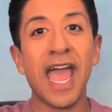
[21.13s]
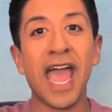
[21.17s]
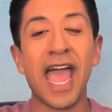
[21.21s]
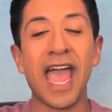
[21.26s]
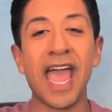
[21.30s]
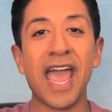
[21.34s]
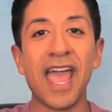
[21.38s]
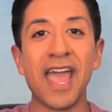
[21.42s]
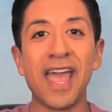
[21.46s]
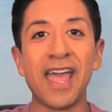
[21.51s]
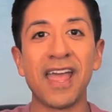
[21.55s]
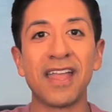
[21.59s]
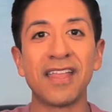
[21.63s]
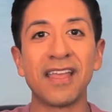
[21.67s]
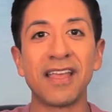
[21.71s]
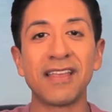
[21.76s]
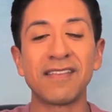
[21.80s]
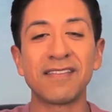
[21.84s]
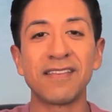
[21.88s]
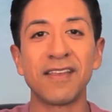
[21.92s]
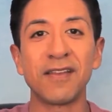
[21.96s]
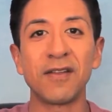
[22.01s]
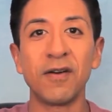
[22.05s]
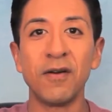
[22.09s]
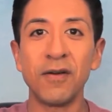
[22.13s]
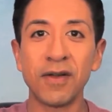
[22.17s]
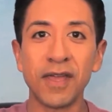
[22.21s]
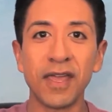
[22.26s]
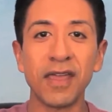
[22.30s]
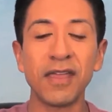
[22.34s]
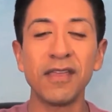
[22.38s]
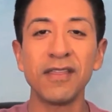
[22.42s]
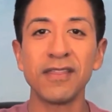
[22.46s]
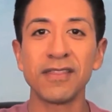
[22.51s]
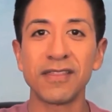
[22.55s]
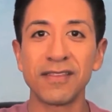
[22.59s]
And I said,
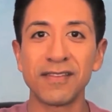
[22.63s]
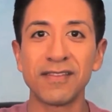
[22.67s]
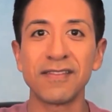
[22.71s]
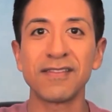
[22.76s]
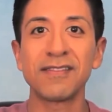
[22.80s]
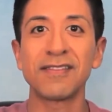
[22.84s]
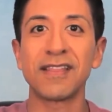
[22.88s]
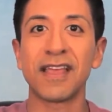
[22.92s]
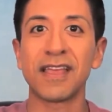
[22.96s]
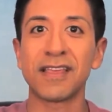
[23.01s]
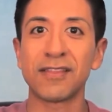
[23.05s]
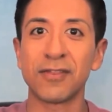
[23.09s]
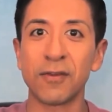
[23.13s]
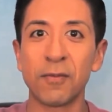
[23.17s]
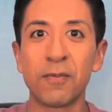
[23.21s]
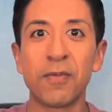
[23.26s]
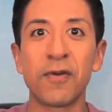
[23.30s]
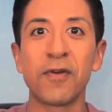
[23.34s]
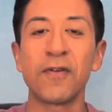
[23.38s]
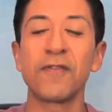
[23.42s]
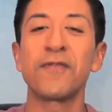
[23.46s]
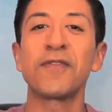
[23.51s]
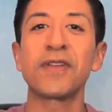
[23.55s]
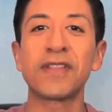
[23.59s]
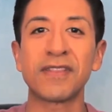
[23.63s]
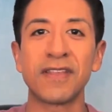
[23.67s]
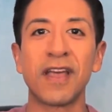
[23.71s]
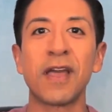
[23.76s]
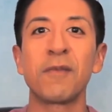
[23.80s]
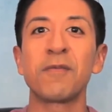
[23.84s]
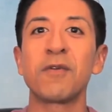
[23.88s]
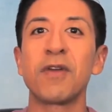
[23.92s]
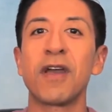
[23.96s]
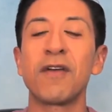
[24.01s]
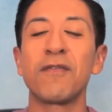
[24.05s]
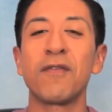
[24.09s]
okay, this is like the perfect
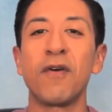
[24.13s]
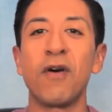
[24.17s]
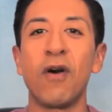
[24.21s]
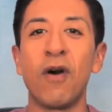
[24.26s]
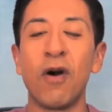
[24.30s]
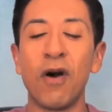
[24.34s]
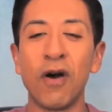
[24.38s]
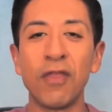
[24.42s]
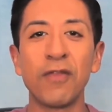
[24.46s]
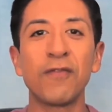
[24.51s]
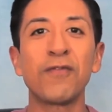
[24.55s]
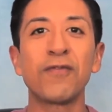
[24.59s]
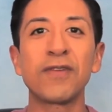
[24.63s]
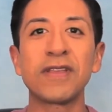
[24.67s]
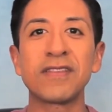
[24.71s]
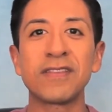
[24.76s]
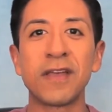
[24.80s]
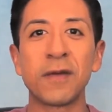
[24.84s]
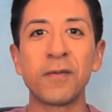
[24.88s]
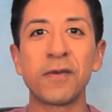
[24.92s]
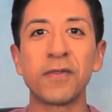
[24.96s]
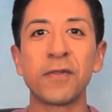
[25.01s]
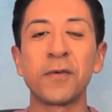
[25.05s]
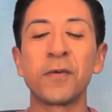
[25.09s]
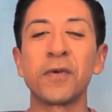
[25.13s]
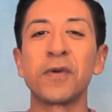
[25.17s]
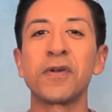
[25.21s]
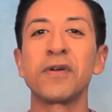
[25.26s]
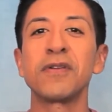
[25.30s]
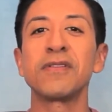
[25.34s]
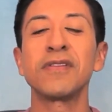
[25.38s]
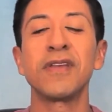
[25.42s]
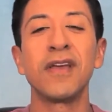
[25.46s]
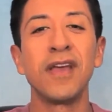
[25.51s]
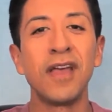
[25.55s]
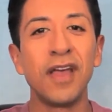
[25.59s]
time. You have all the free time in the
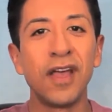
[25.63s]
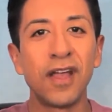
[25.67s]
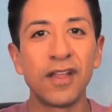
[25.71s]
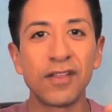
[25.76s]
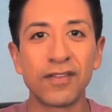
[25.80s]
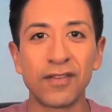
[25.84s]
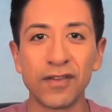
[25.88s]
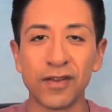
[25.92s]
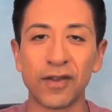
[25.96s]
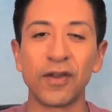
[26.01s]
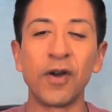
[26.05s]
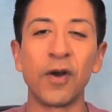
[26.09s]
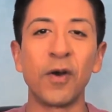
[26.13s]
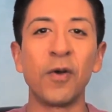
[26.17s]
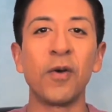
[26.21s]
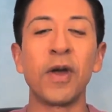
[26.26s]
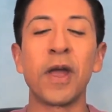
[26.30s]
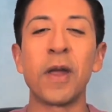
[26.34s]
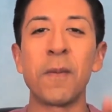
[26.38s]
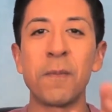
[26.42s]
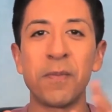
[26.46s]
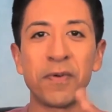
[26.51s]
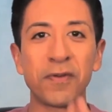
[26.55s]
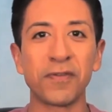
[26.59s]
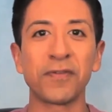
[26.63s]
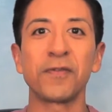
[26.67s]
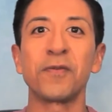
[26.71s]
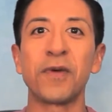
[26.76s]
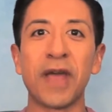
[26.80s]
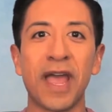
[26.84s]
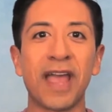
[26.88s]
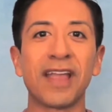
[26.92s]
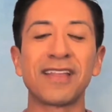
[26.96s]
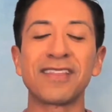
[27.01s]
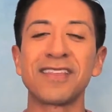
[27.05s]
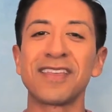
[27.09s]
world to go and pursue
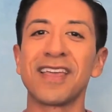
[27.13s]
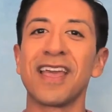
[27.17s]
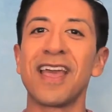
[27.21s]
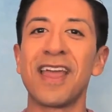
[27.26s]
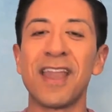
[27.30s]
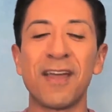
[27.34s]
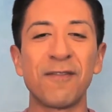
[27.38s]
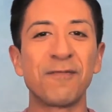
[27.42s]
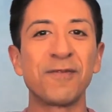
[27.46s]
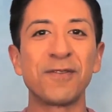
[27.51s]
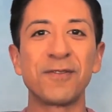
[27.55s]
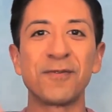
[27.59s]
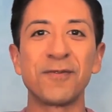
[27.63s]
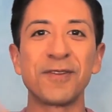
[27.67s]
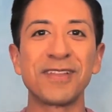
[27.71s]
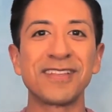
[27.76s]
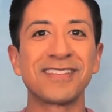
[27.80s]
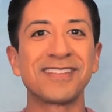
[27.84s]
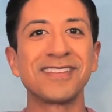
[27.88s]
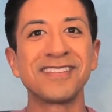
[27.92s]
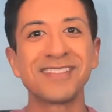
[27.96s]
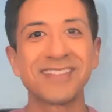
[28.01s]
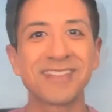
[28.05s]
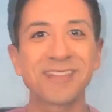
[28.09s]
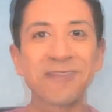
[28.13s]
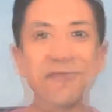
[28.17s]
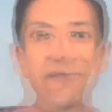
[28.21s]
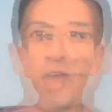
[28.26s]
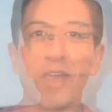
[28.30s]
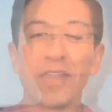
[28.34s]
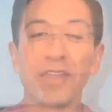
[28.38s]
acting. And I've been doing it since.